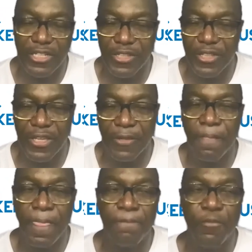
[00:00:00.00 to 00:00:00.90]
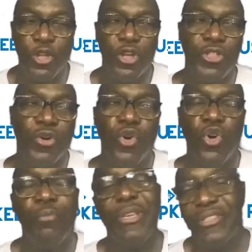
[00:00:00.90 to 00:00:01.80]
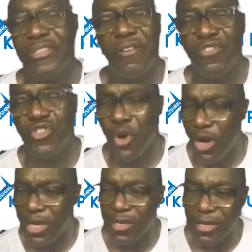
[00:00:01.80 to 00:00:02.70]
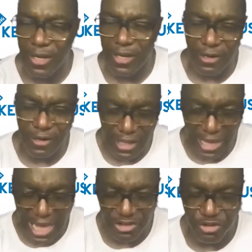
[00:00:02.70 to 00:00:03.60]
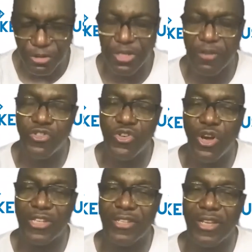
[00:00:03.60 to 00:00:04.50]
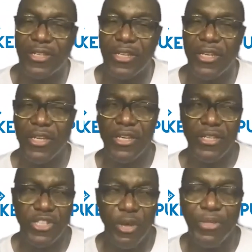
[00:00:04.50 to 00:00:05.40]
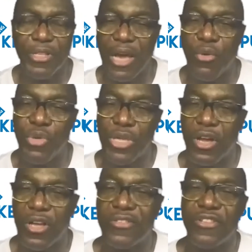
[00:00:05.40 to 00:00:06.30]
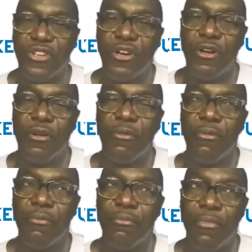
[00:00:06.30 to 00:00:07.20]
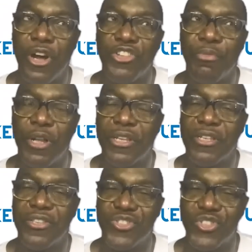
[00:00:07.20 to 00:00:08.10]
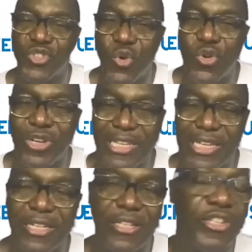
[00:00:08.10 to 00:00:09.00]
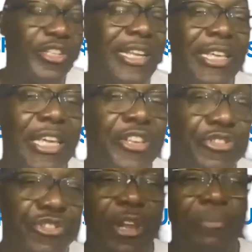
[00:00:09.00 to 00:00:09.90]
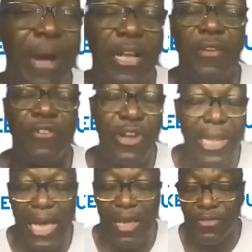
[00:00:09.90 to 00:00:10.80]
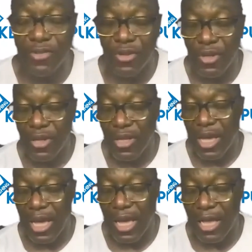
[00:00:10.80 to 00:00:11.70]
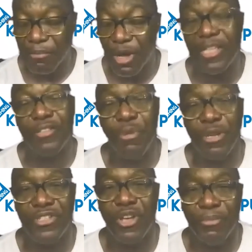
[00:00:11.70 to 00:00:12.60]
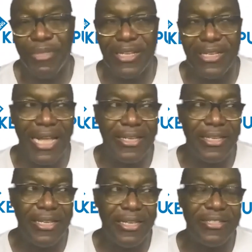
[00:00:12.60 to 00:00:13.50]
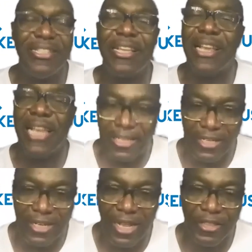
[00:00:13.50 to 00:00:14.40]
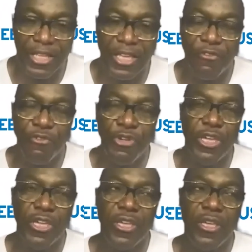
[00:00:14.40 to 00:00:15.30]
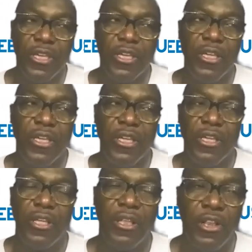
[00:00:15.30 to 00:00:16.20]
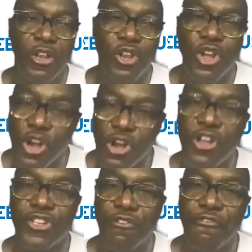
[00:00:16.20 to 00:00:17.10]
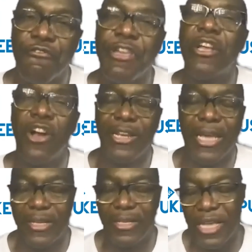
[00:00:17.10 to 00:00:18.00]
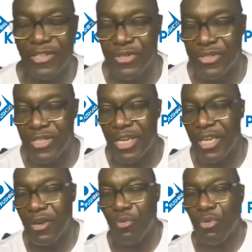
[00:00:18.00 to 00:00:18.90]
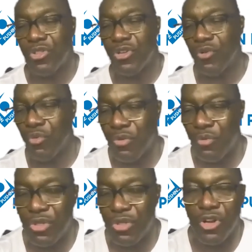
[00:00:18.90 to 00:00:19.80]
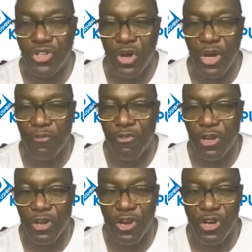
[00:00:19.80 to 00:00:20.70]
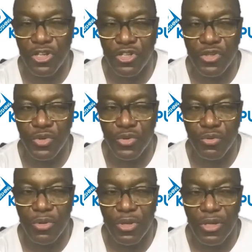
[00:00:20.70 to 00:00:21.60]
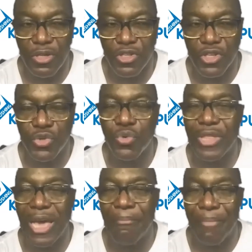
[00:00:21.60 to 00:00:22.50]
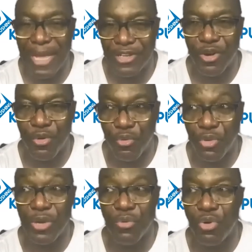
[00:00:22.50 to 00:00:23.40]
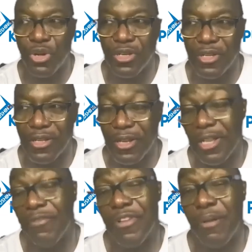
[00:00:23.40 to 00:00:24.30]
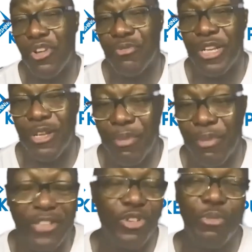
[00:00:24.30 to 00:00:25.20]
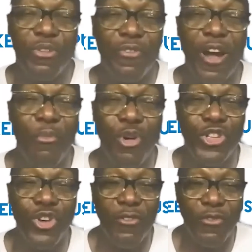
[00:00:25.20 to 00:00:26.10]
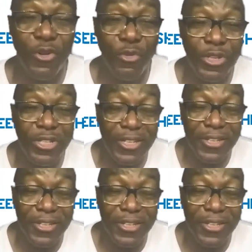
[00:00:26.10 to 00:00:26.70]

I think, the whole business of joy, or the attribute of joy, is not something that we consider much, but it is so needed. It's such an integral part of our lives, but it's something that is neglected. And I think if we learn to reconnect, as you say, with our joy, if we learn to do that better, we would live in a much better place. It would be far more joyful, wouldn't it?